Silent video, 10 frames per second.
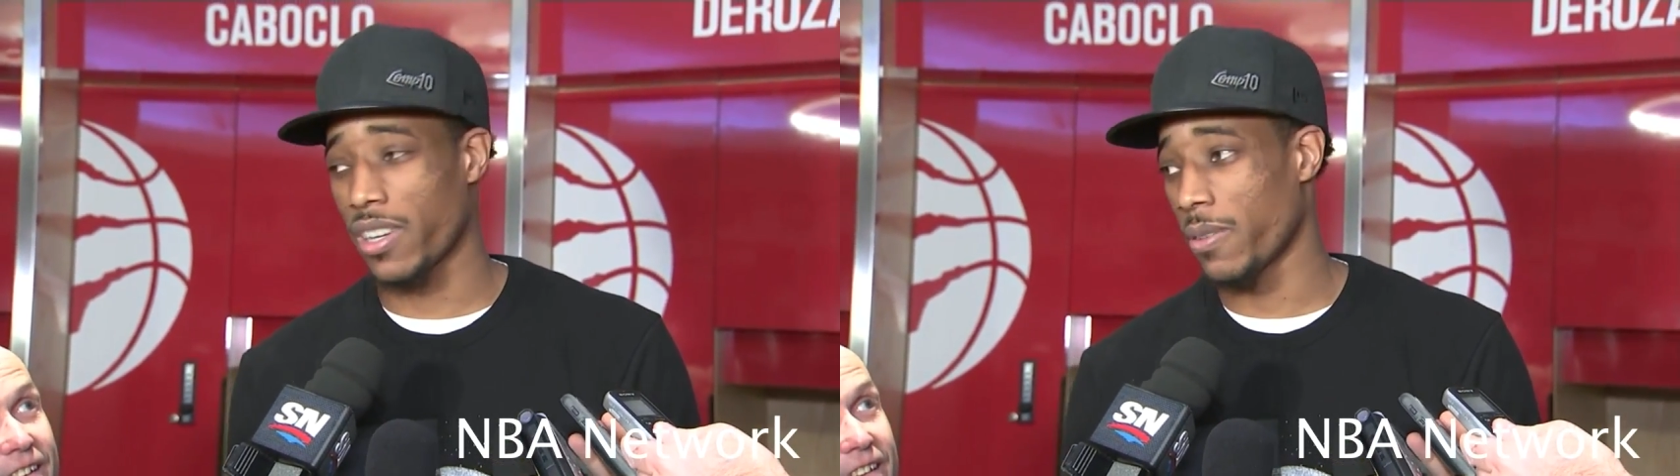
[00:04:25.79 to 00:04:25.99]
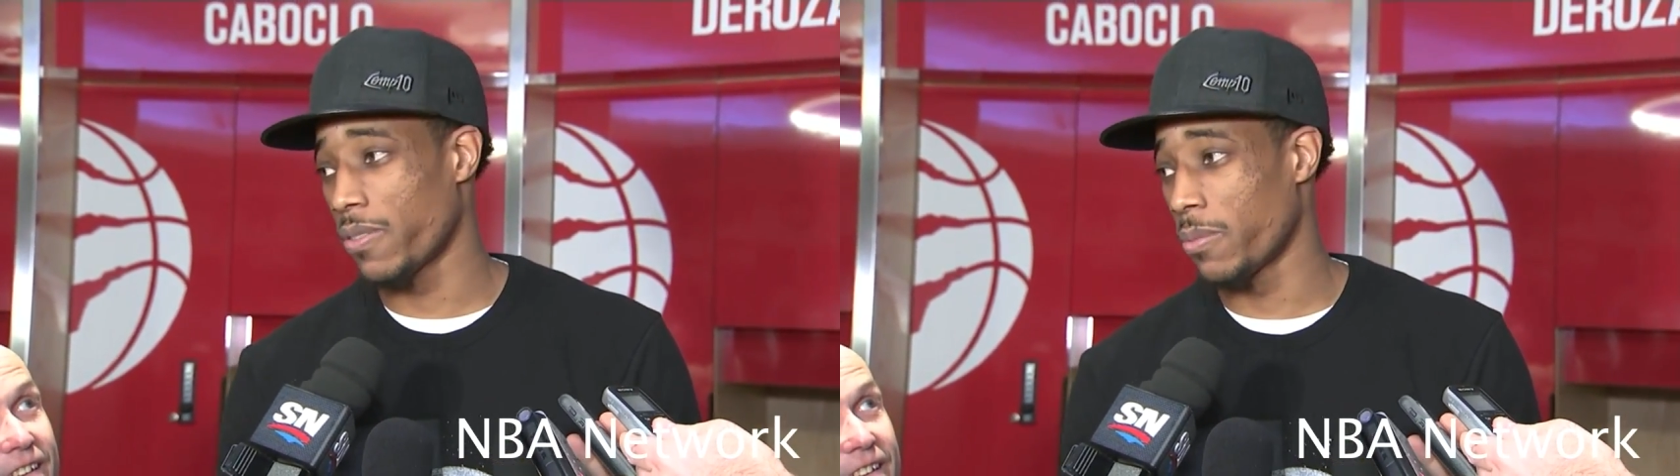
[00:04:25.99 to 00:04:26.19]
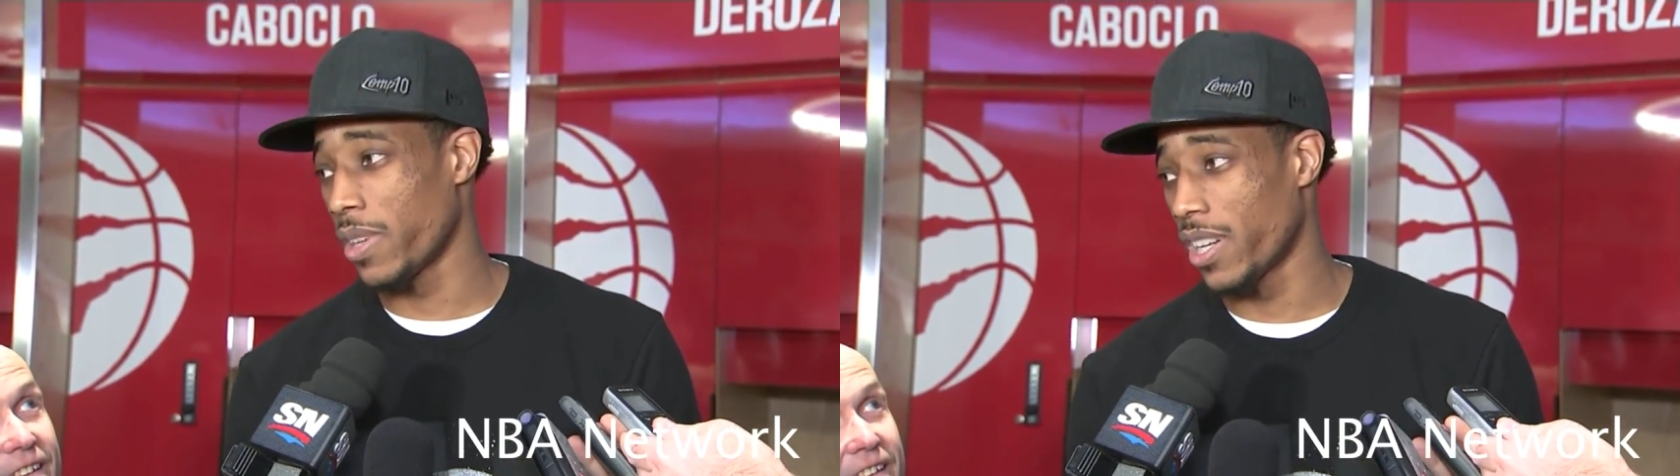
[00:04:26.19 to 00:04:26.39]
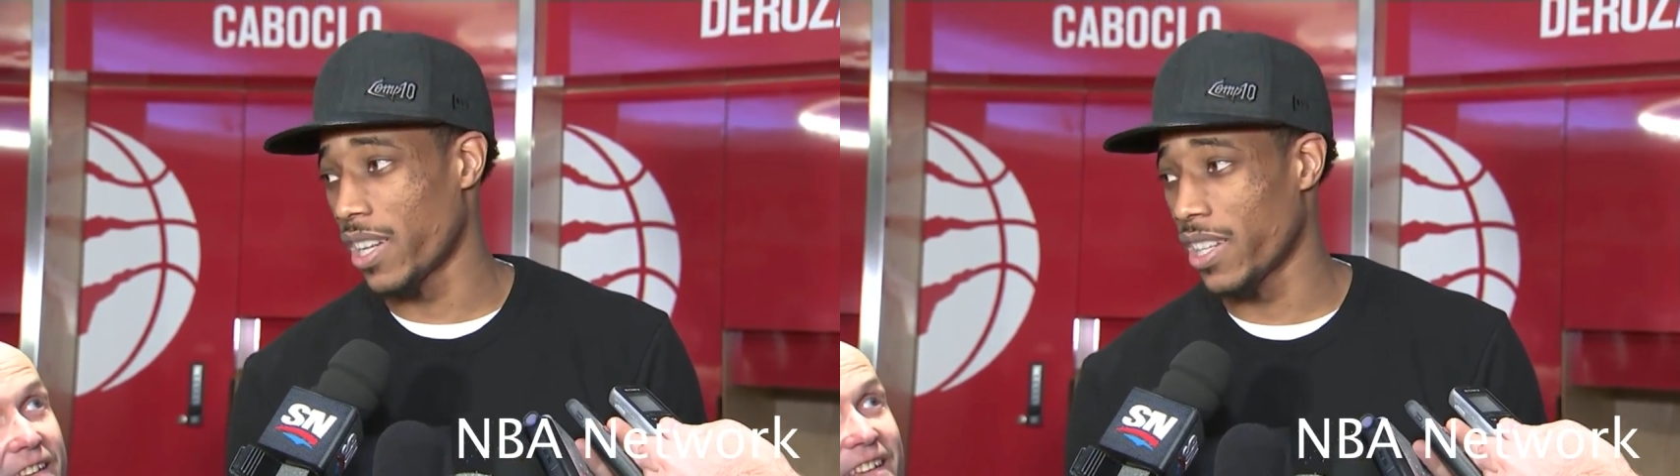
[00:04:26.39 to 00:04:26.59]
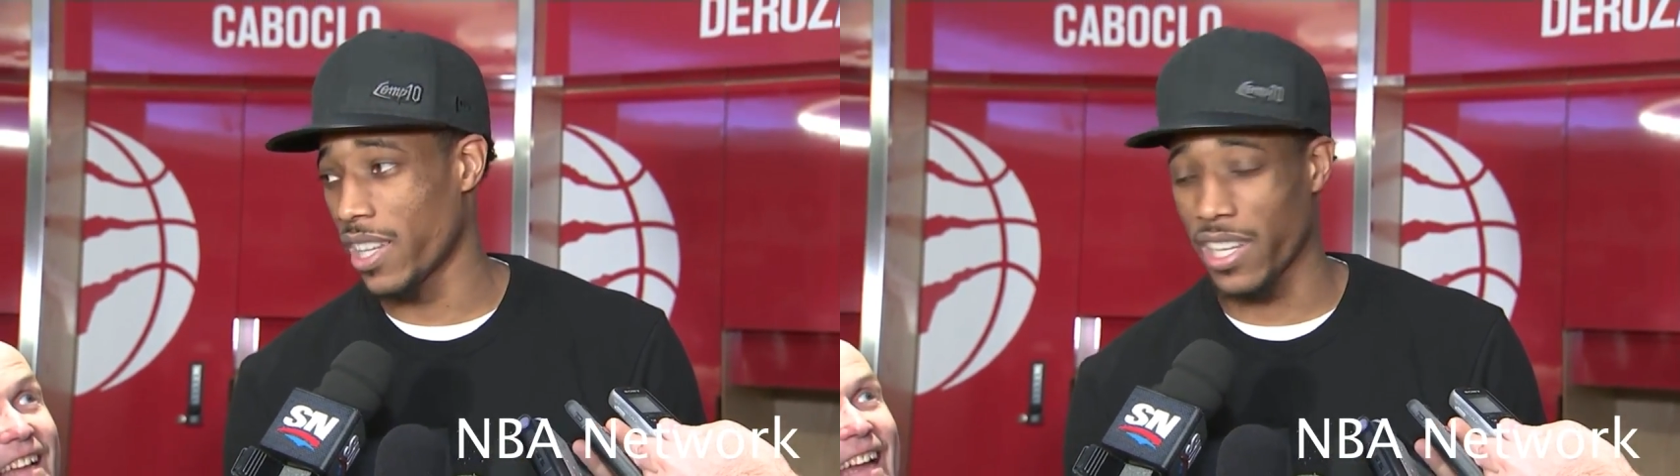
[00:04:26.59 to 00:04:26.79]
it up for me
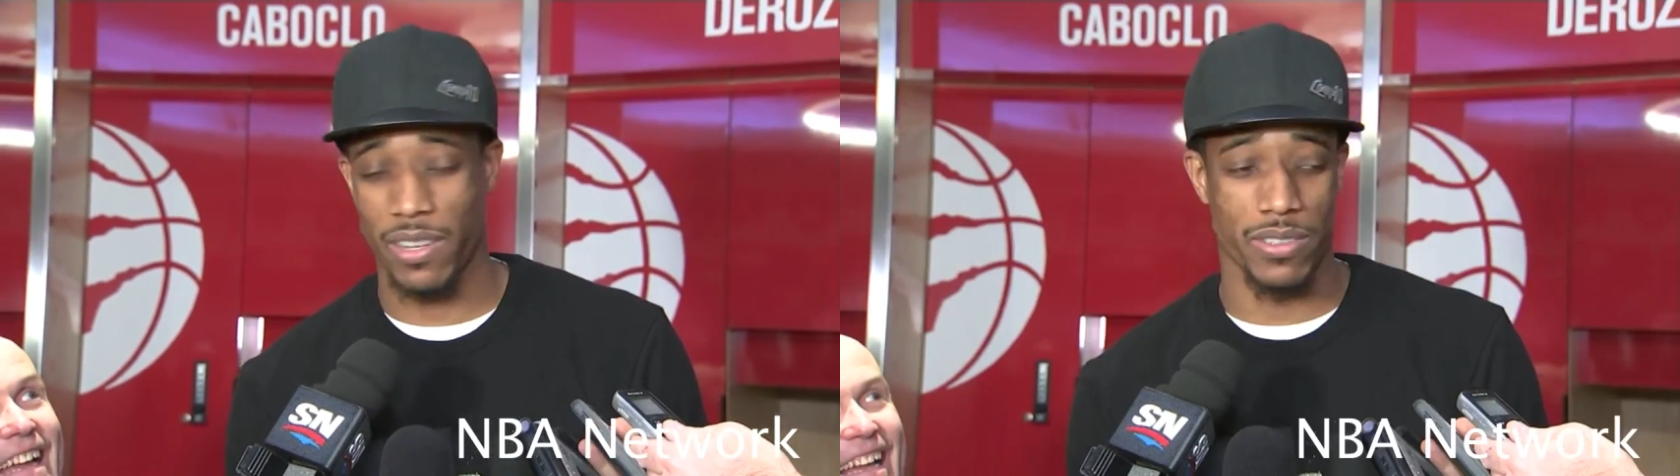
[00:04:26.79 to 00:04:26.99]
and everything,